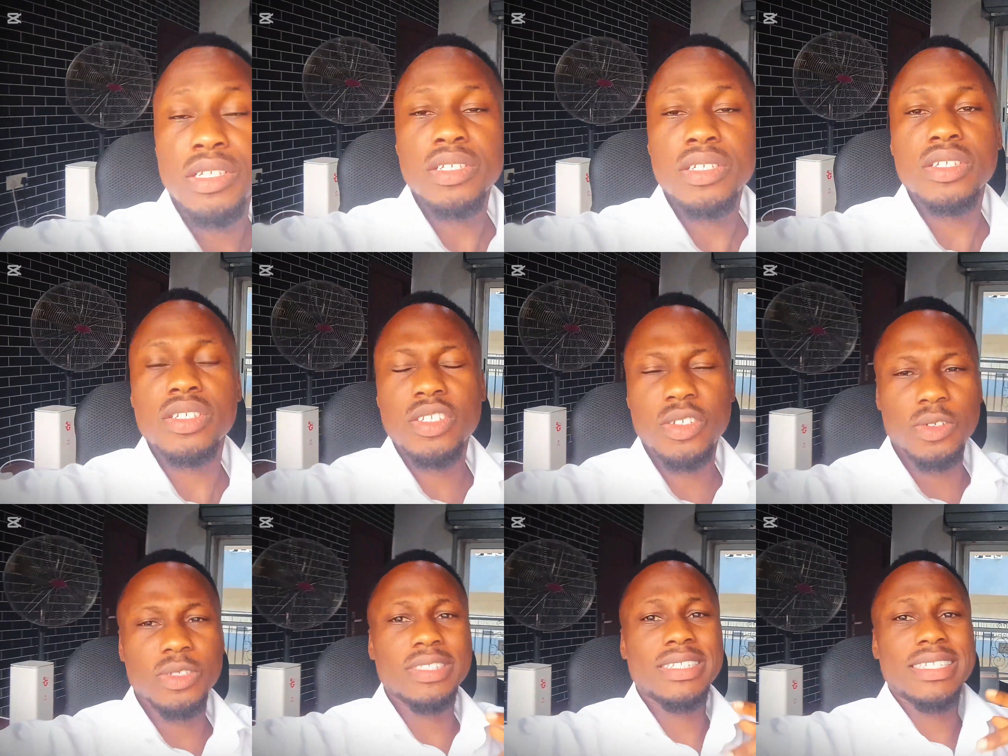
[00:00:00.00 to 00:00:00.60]

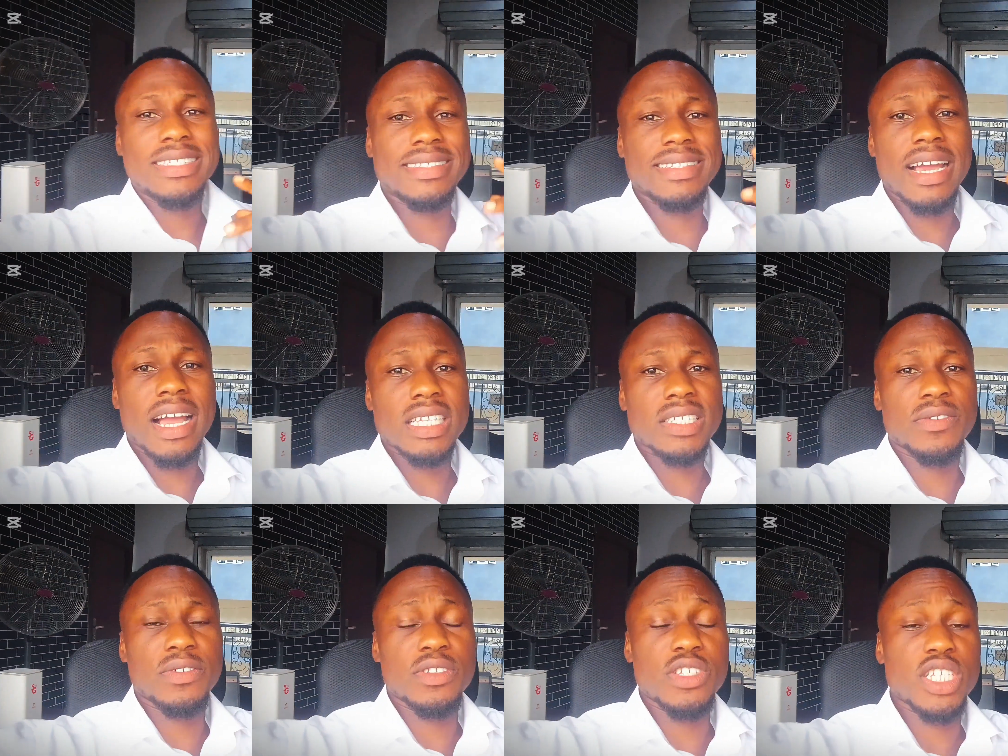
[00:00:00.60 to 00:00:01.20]
So the
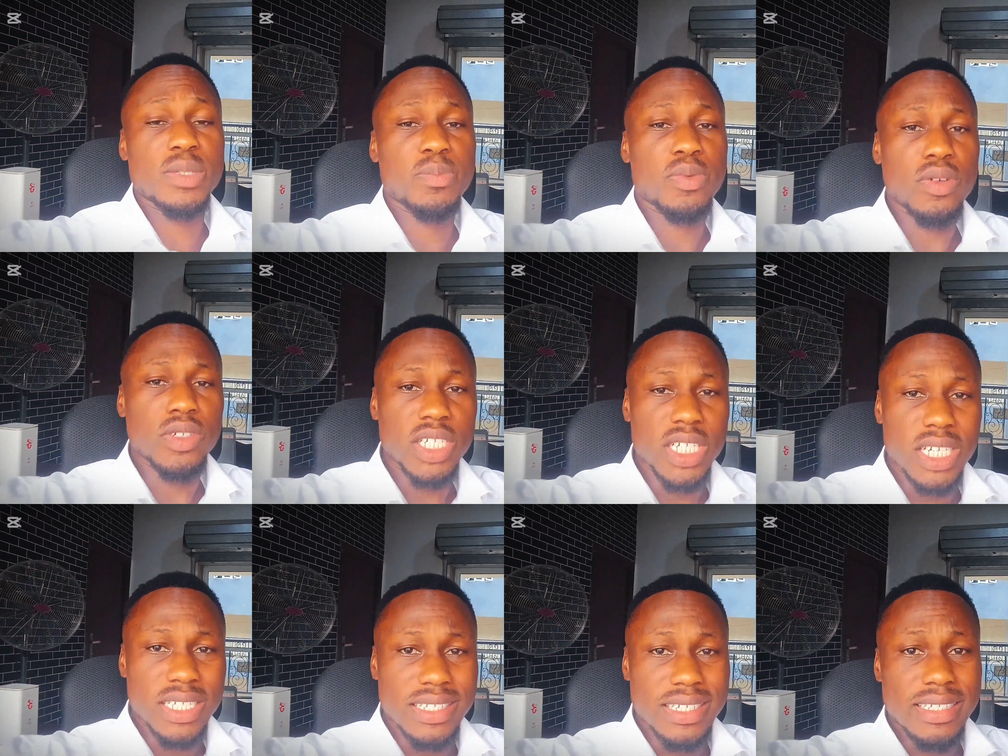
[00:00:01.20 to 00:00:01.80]
task for this
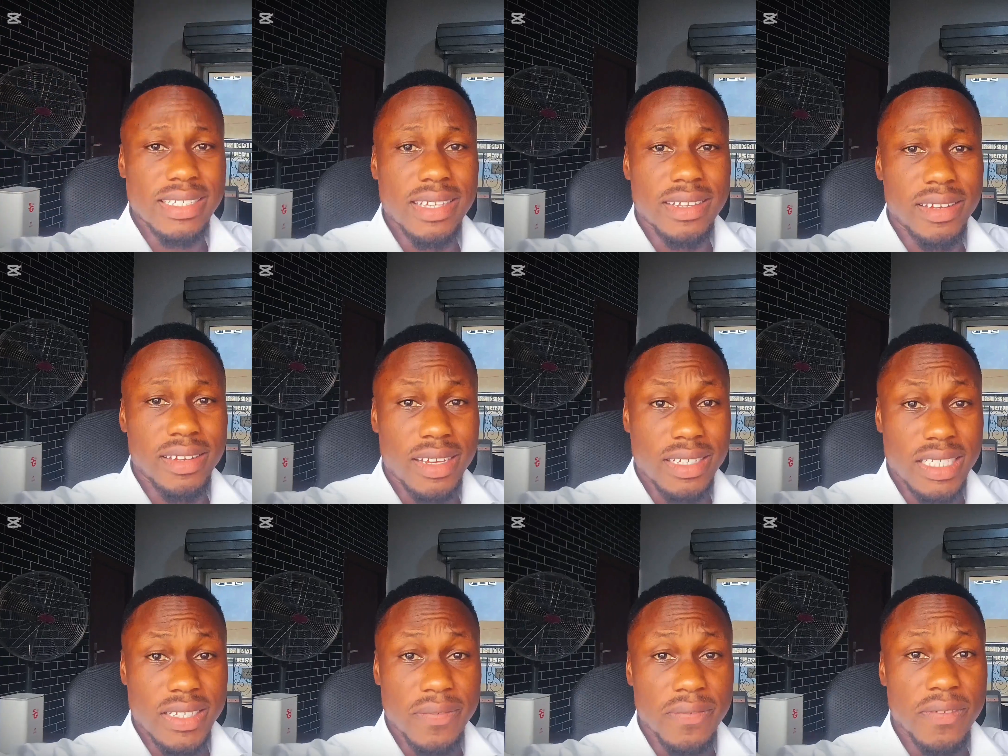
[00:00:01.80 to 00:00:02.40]
project is
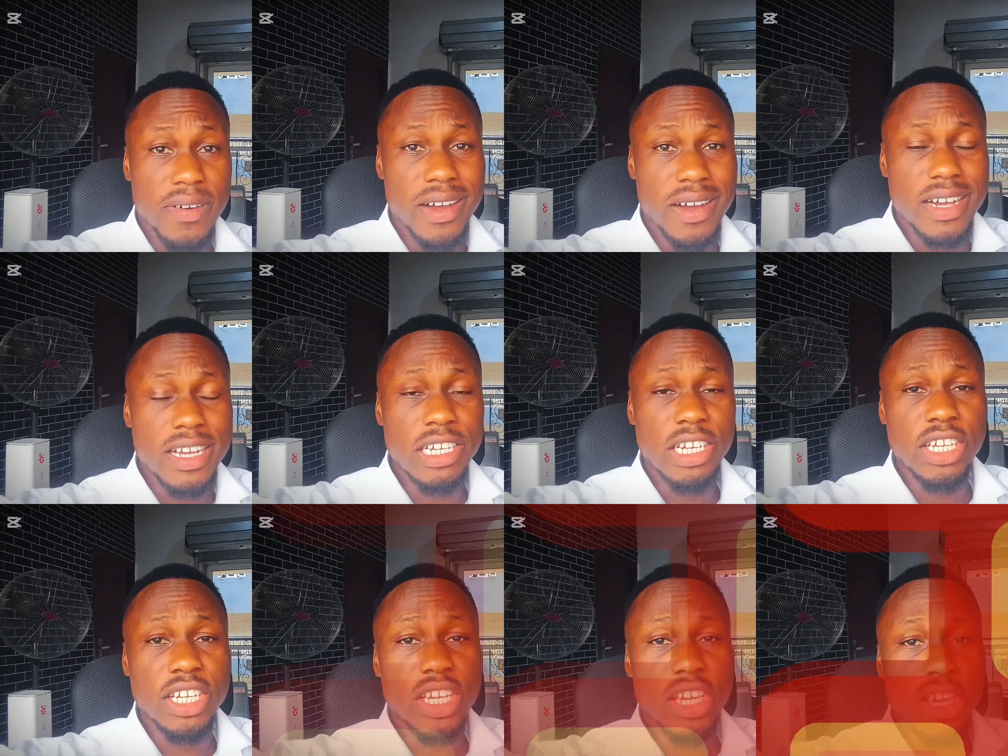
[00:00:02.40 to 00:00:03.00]

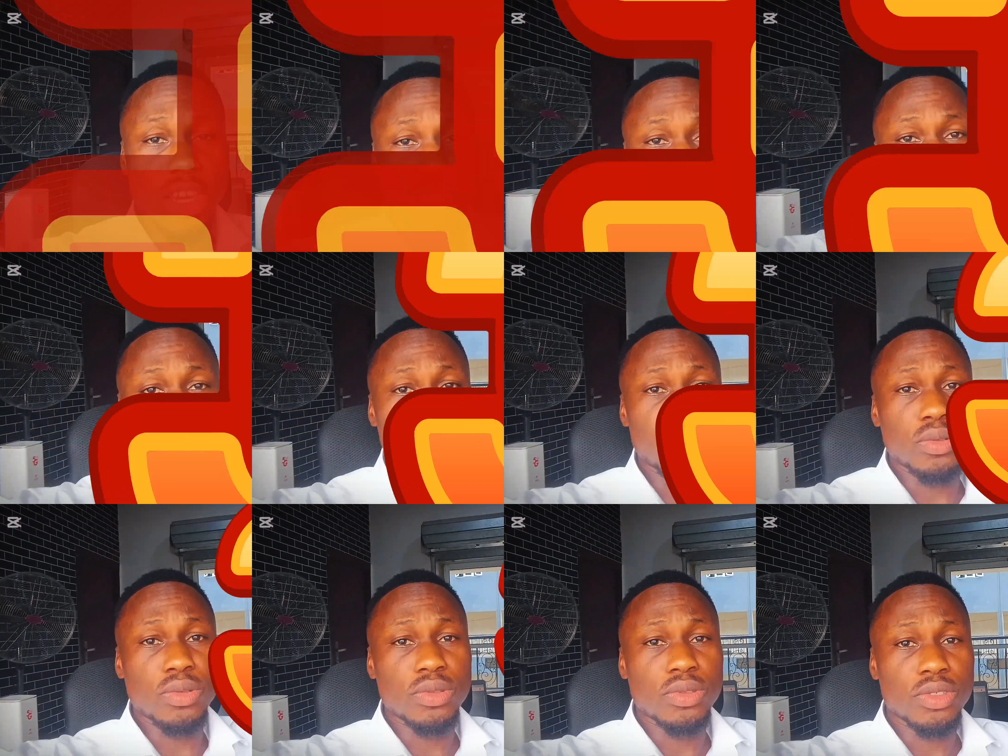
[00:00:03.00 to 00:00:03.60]
classified
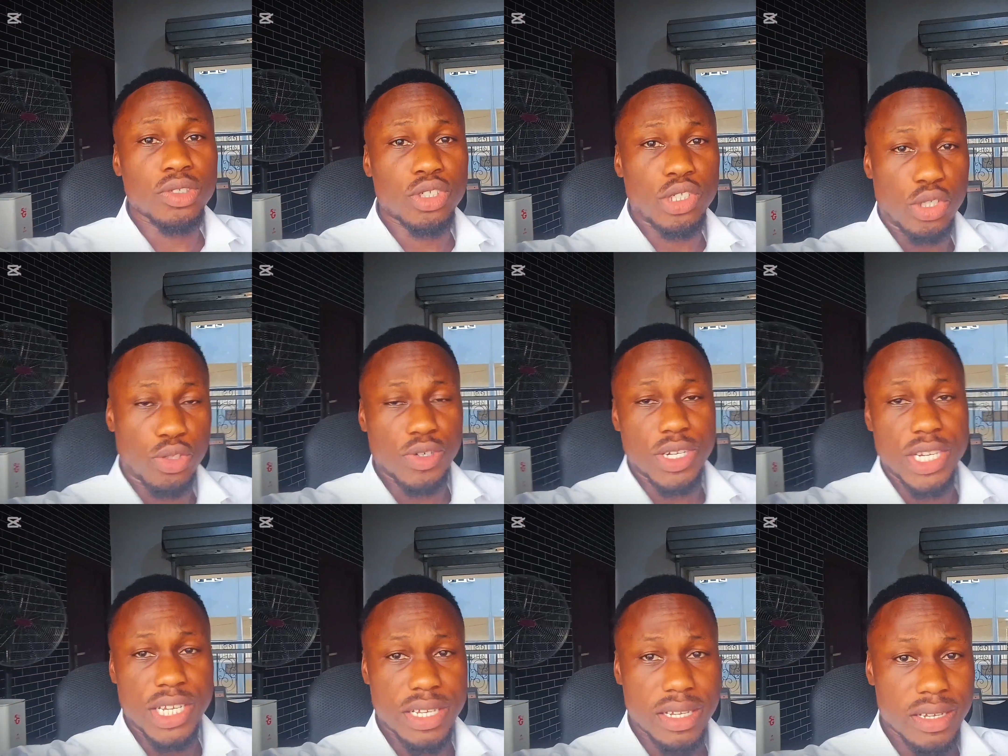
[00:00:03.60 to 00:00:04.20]
into
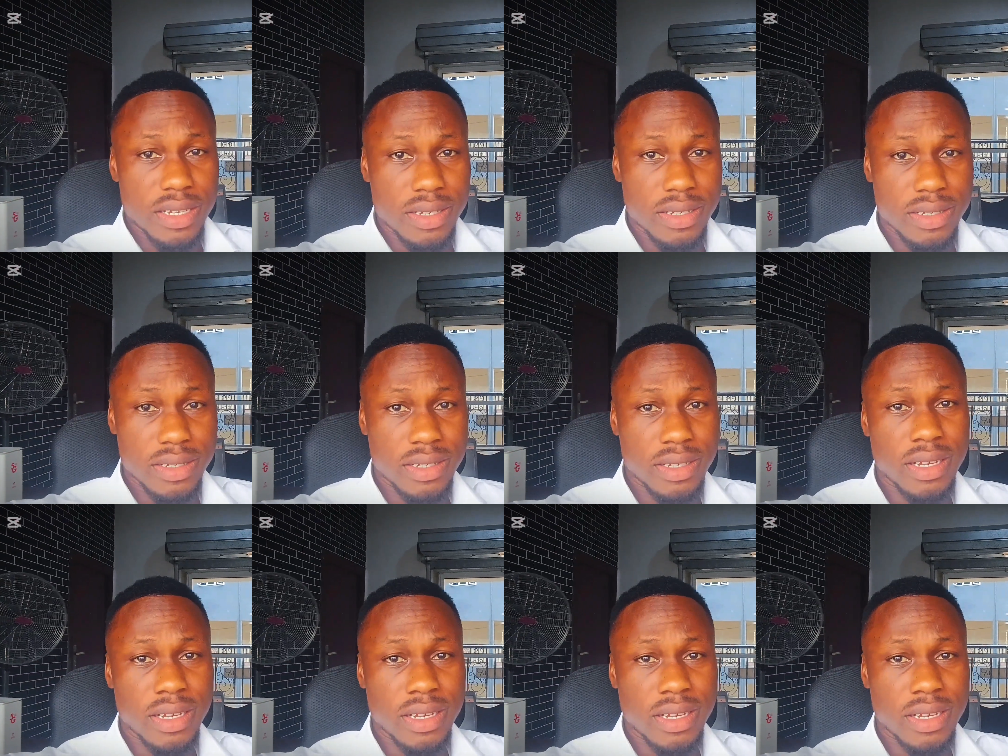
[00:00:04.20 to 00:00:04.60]
three.